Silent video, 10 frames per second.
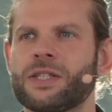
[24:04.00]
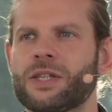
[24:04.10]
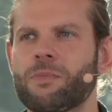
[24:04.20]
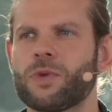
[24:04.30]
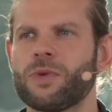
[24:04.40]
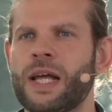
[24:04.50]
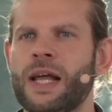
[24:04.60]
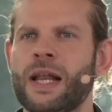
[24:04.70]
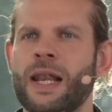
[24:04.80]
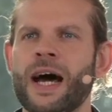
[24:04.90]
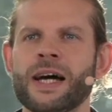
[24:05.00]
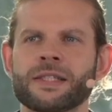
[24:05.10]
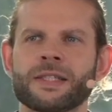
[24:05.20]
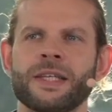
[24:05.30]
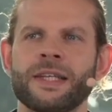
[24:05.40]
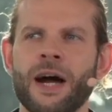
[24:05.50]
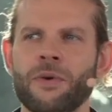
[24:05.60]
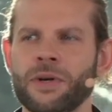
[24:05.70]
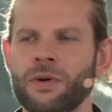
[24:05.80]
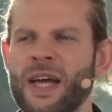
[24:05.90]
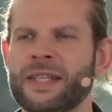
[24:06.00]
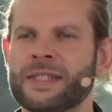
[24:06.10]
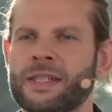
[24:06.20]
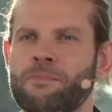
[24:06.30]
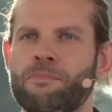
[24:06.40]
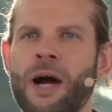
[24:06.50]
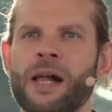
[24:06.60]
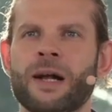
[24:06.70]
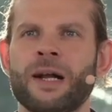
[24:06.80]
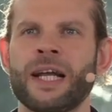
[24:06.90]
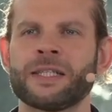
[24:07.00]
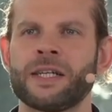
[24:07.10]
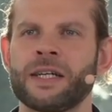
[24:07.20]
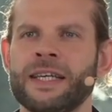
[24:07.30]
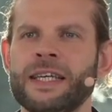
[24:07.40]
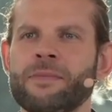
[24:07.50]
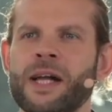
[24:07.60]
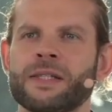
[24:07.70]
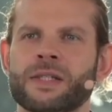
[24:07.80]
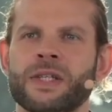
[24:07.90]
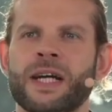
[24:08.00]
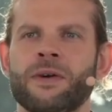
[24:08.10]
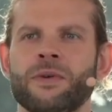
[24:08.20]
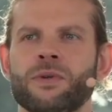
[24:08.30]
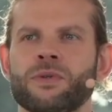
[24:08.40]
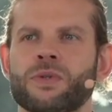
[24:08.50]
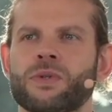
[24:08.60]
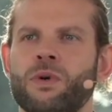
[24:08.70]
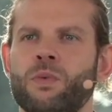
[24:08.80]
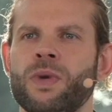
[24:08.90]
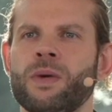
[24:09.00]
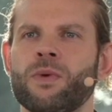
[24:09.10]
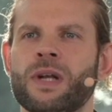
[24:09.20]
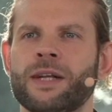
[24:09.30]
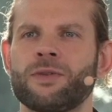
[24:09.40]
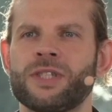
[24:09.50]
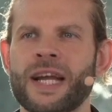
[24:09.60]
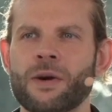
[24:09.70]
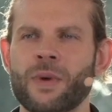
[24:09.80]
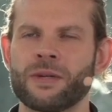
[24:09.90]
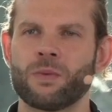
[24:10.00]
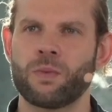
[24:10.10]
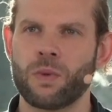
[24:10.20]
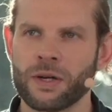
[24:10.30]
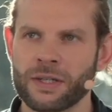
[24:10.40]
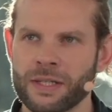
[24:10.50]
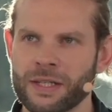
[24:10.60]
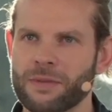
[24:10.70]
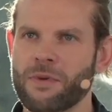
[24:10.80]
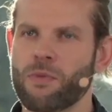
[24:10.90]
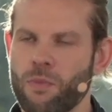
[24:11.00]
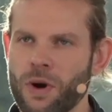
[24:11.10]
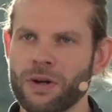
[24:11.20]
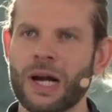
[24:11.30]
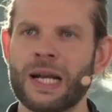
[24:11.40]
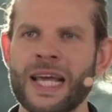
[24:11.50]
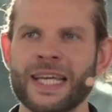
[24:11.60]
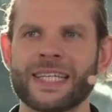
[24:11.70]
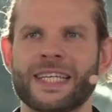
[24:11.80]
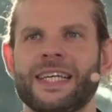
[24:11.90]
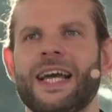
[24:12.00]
let's jump to the last scenario. It's the bulk letter email scenario. So we would like to generate with one click